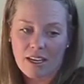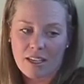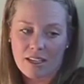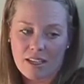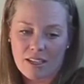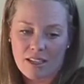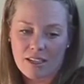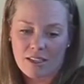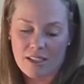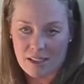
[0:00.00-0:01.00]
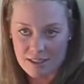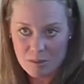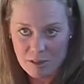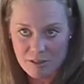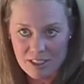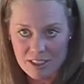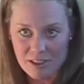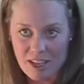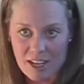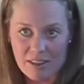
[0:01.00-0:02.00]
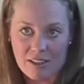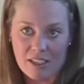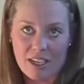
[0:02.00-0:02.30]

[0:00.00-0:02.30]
he is a professional athlete